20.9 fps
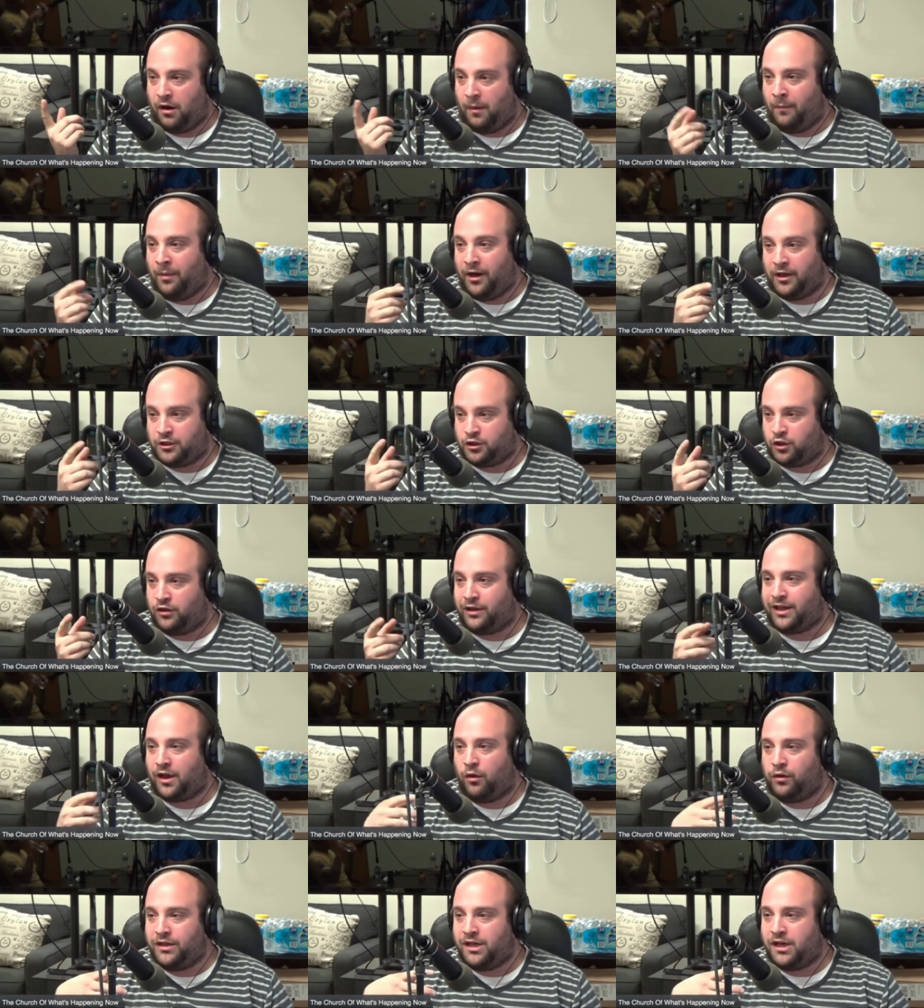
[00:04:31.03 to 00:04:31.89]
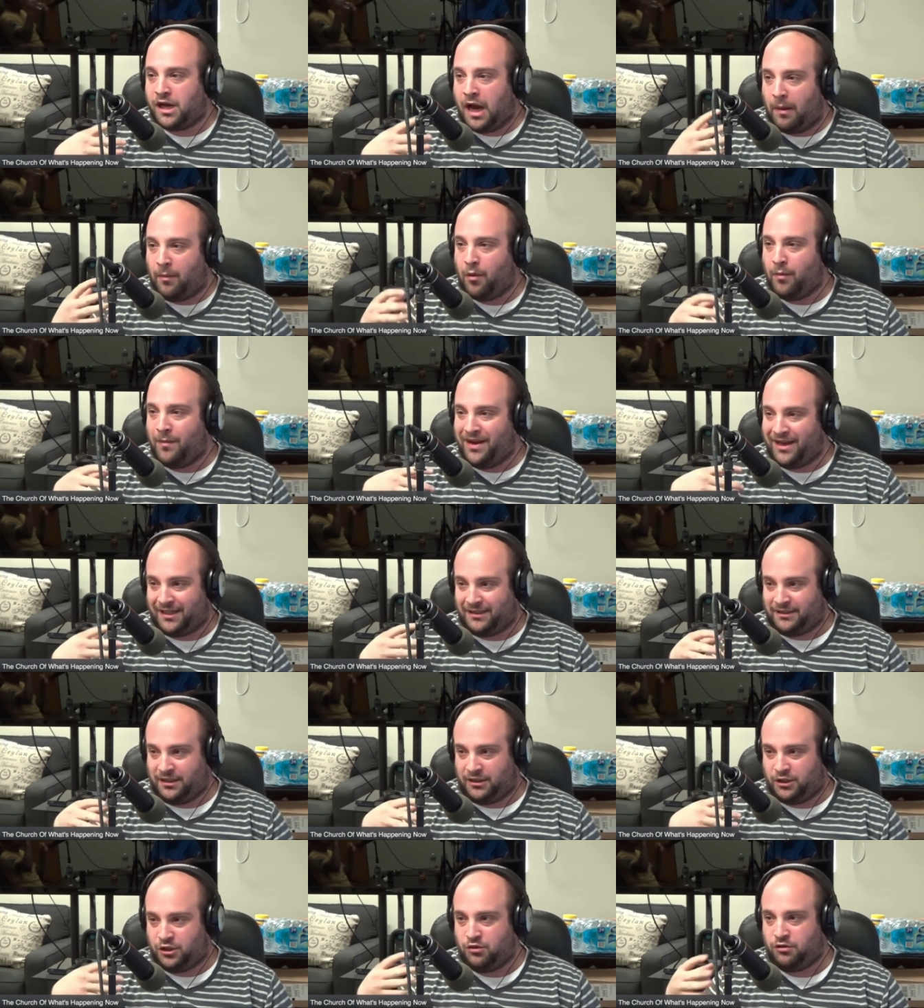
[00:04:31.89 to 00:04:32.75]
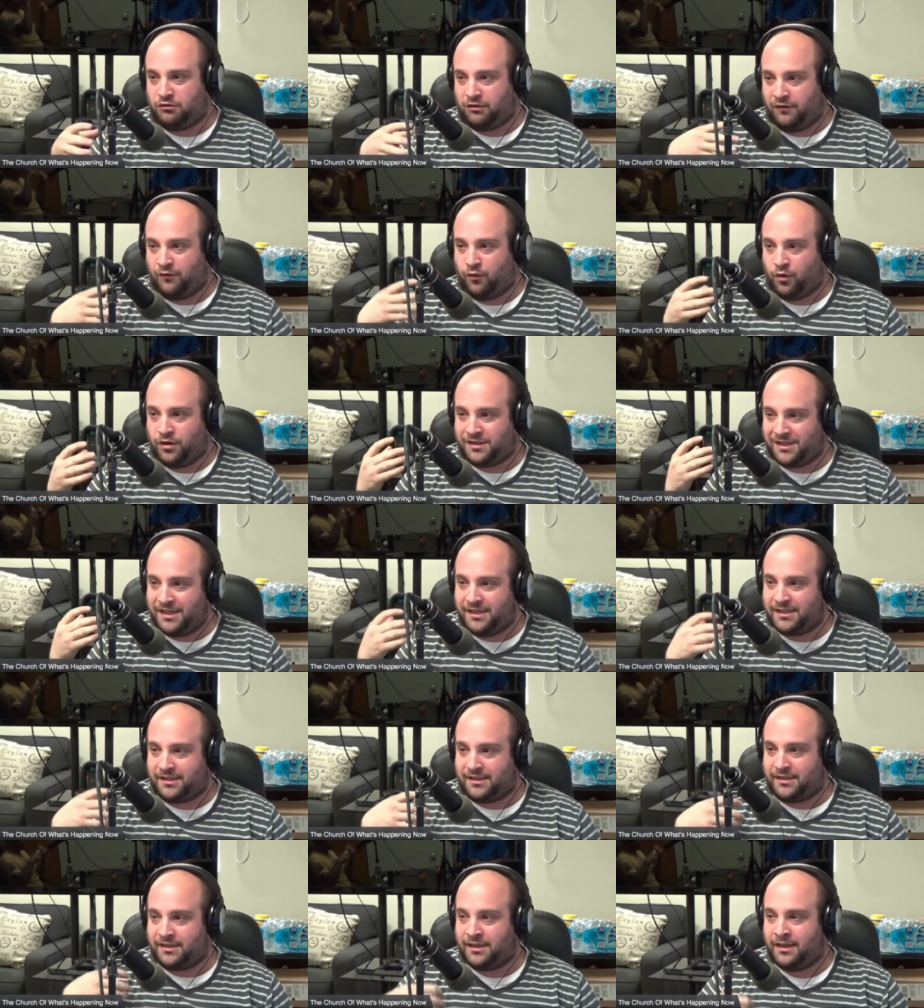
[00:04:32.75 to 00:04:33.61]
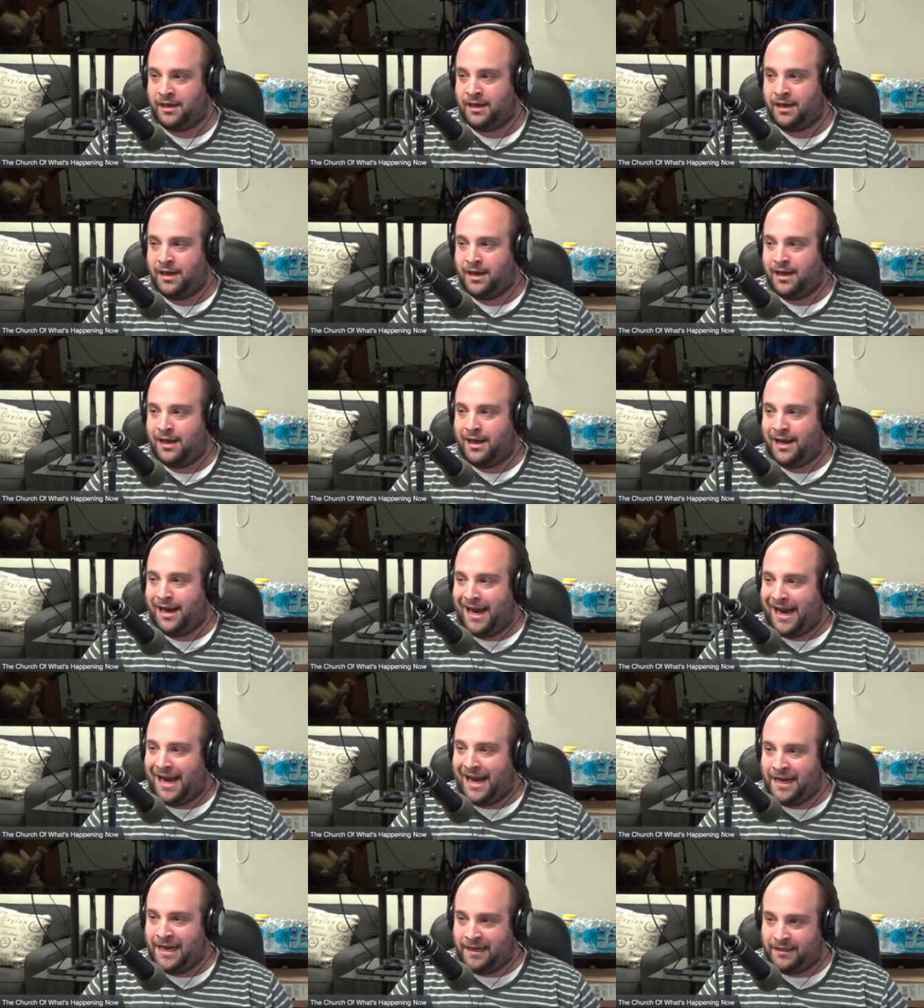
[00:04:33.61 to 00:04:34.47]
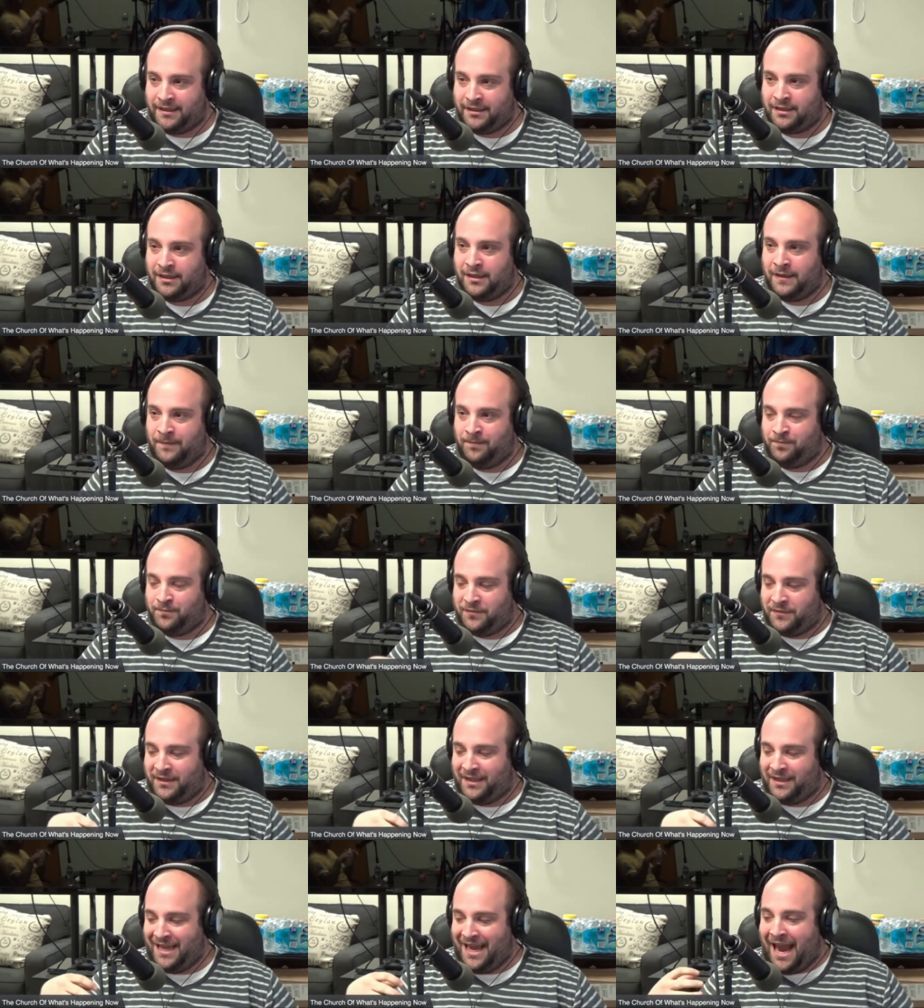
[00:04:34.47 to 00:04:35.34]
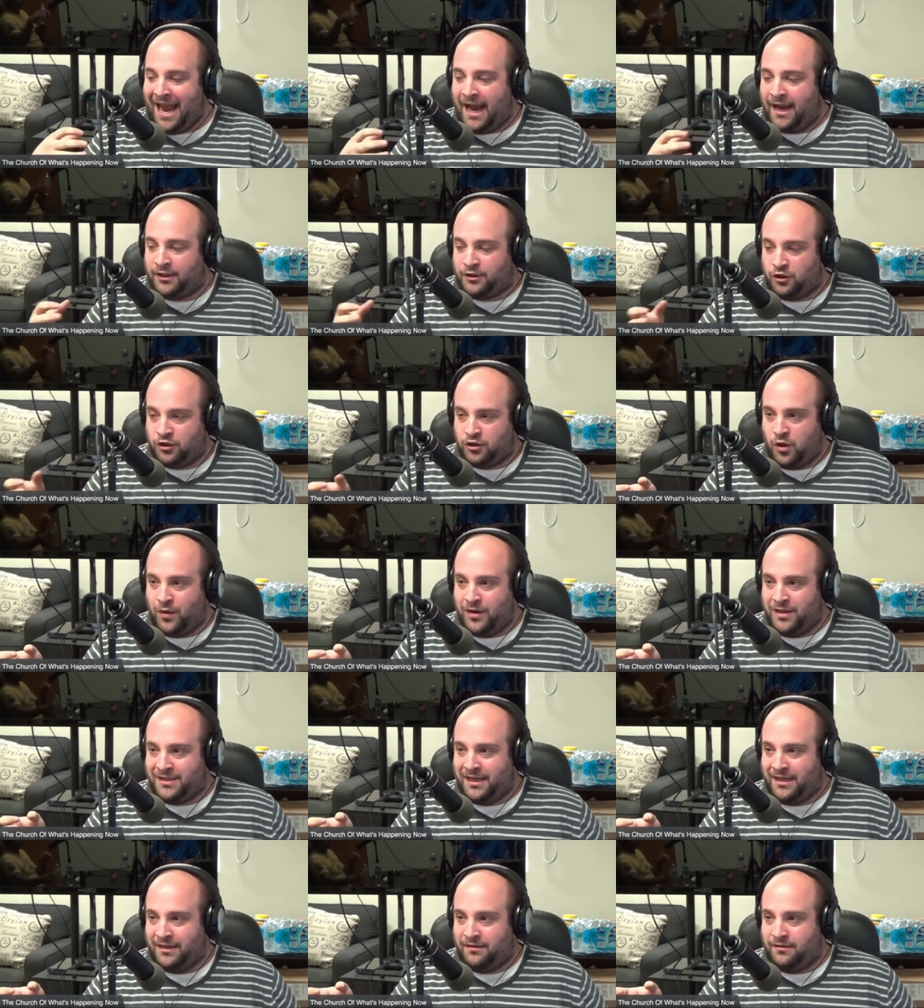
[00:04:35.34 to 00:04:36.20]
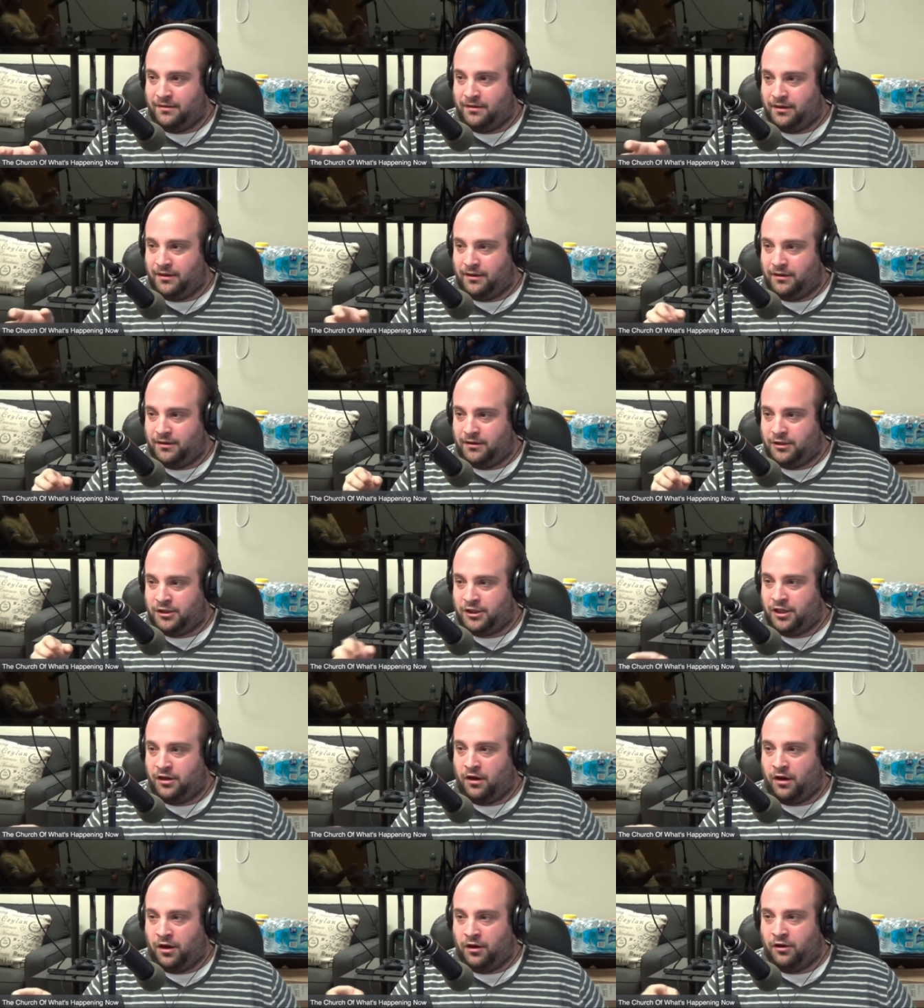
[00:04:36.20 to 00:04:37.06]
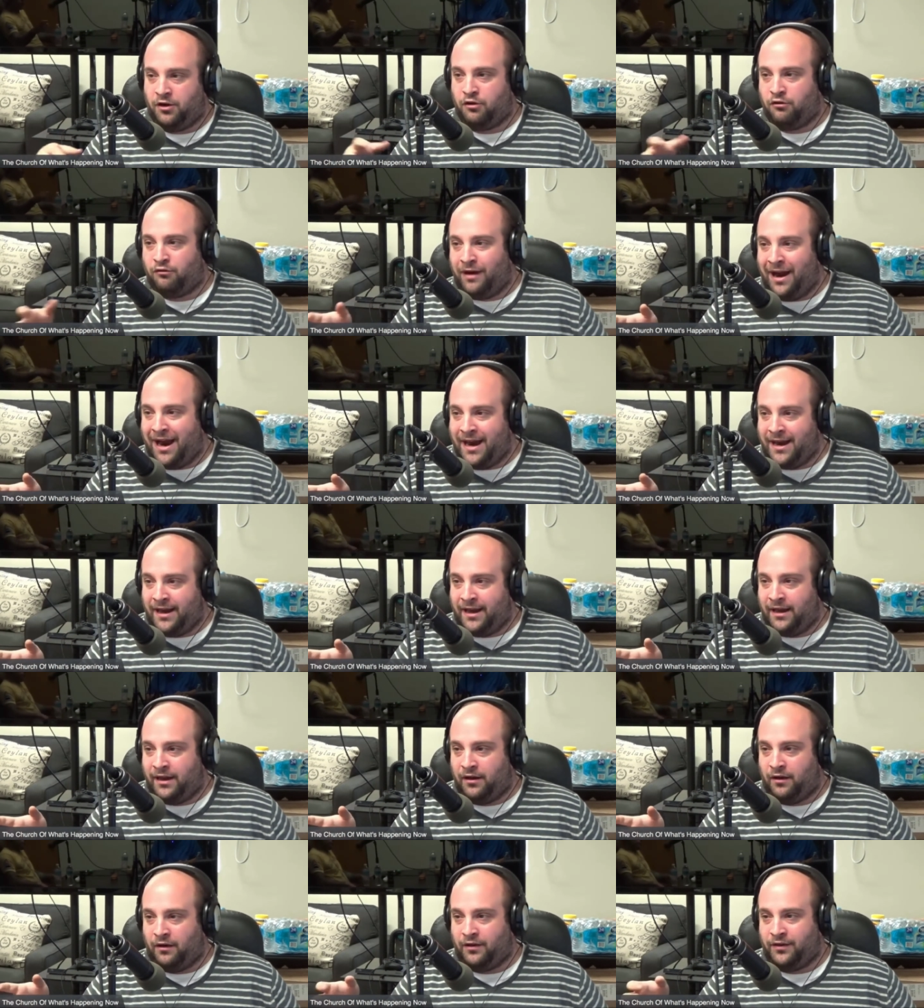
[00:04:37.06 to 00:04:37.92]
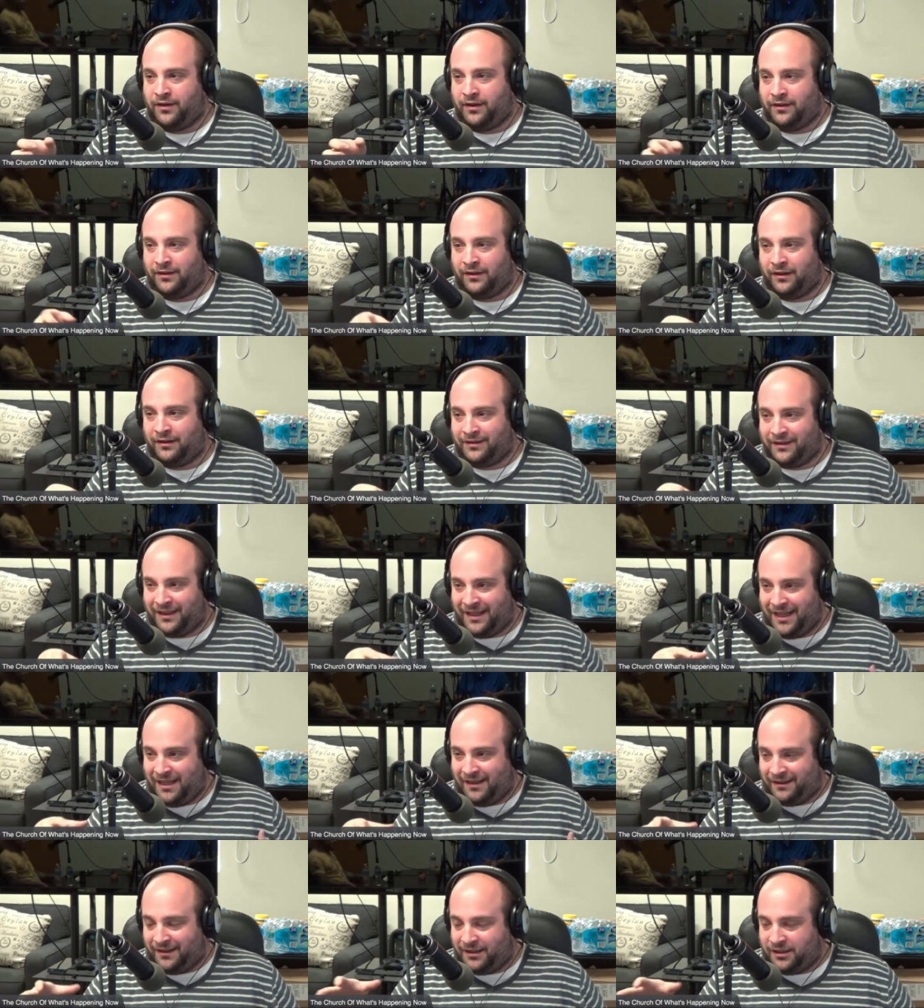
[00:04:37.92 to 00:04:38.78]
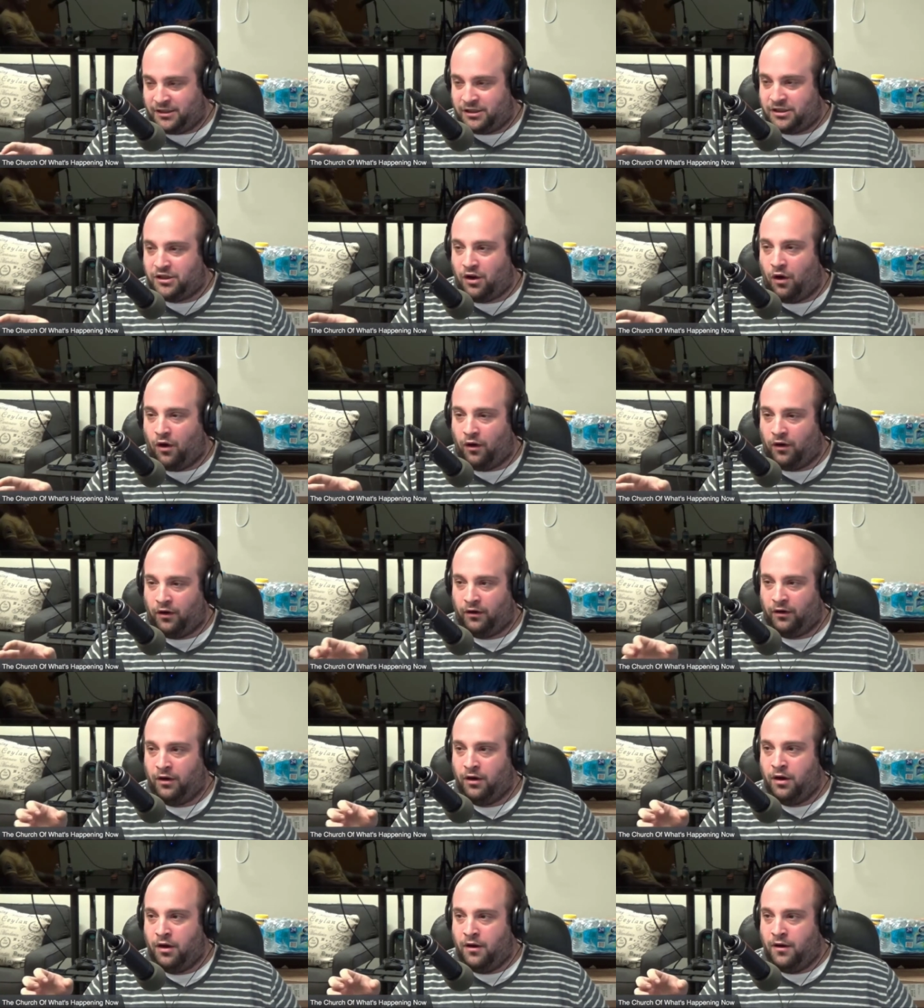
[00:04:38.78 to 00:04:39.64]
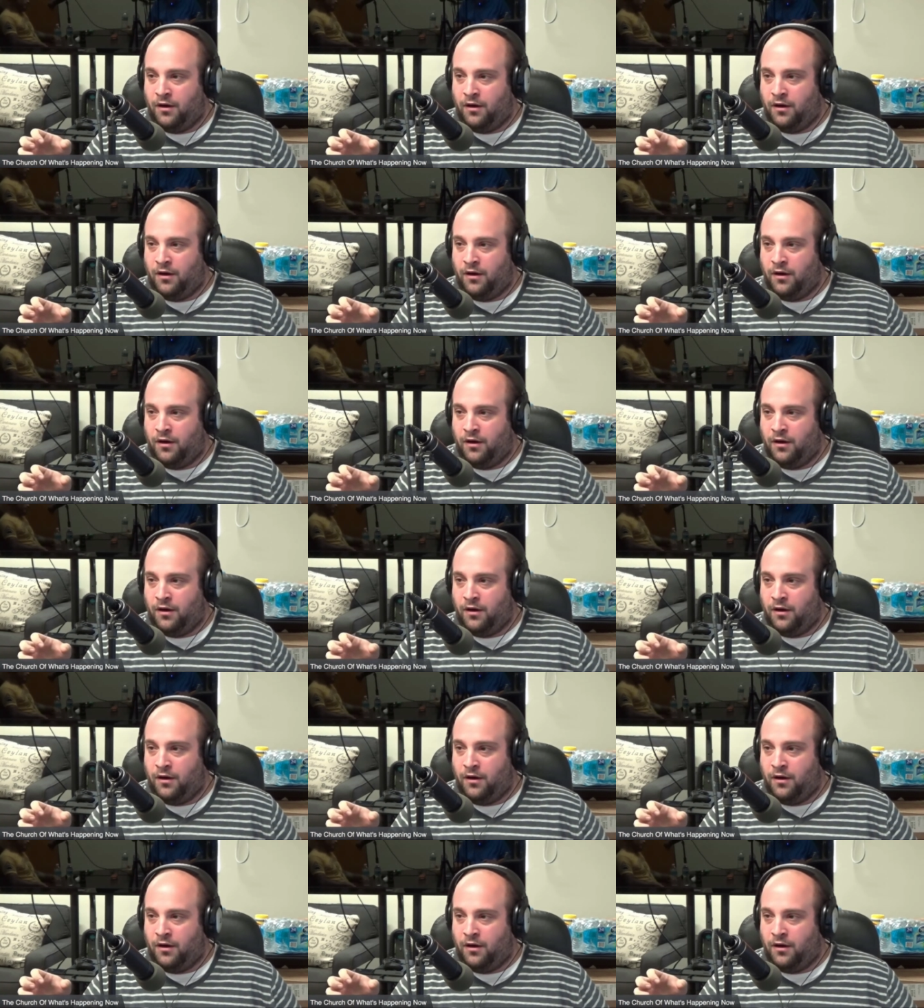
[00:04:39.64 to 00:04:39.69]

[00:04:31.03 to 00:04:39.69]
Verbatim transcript: A bunch. Or like only a couple make it to two, three, four seasons and the actors always get shit on, or the writing, or the the, the, the star.